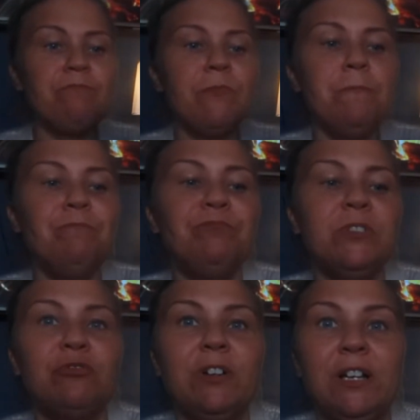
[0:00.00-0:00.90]

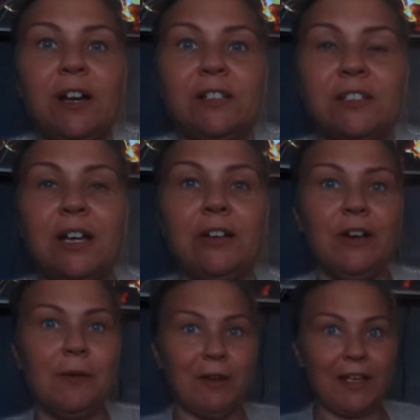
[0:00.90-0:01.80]
It's really nice. I've
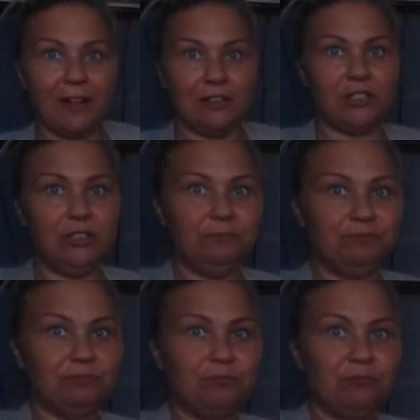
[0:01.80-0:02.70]
lit my candle
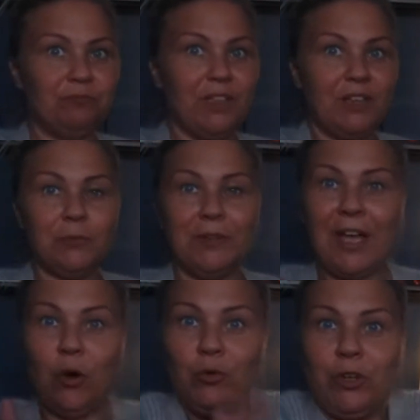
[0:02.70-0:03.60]
so we can
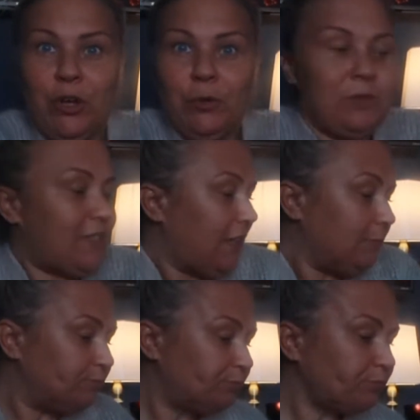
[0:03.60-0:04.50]
get all cozy.